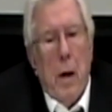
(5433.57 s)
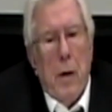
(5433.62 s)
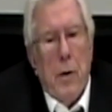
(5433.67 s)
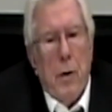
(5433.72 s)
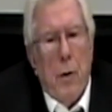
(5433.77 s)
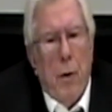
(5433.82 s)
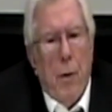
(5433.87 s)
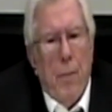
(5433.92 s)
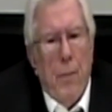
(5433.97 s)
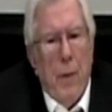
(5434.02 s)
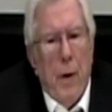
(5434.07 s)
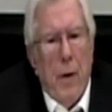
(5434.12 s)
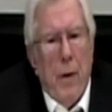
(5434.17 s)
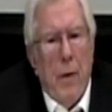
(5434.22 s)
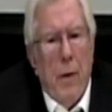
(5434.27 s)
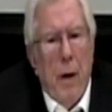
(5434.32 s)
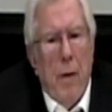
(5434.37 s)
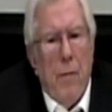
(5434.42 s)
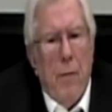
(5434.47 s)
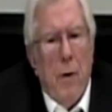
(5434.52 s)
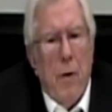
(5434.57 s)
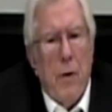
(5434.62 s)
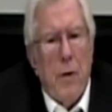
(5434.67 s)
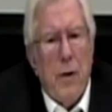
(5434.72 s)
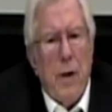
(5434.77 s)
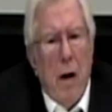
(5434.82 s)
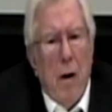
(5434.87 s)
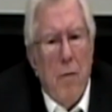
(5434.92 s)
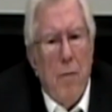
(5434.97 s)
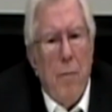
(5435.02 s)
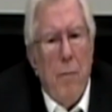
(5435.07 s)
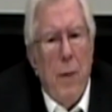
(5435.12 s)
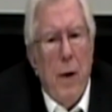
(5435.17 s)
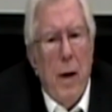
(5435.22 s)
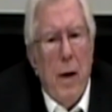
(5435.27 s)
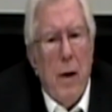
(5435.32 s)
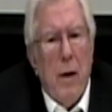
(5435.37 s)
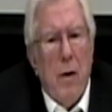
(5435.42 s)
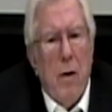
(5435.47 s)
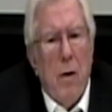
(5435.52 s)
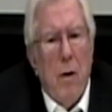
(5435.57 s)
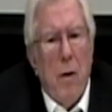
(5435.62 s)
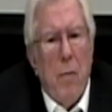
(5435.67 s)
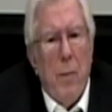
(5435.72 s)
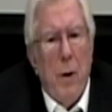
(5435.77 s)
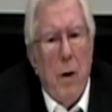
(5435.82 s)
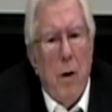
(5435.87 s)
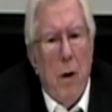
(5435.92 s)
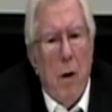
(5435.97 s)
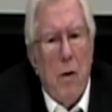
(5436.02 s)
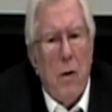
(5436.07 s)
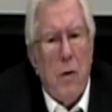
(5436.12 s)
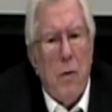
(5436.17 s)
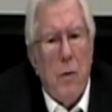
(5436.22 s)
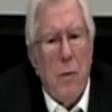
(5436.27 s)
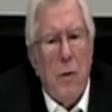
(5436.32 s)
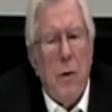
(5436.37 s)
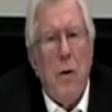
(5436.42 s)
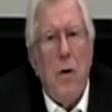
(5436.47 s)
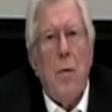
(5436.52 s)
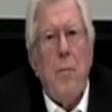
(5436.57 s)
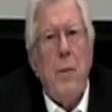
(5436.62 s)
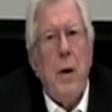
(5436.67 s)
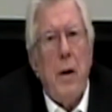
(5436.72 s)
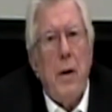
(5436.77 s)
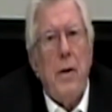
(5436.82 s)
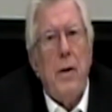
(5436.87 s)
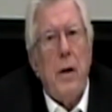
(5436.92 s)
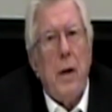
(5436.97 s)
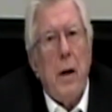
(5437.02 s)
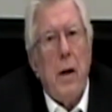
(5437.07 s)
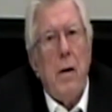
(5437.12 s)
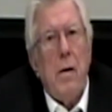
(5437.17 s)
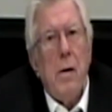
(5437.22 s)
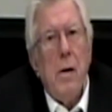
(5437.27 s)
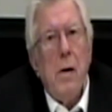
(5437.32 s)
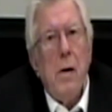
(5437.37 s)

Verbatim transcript: So therefore, Stauffenberg, you know, belonged to the nobility.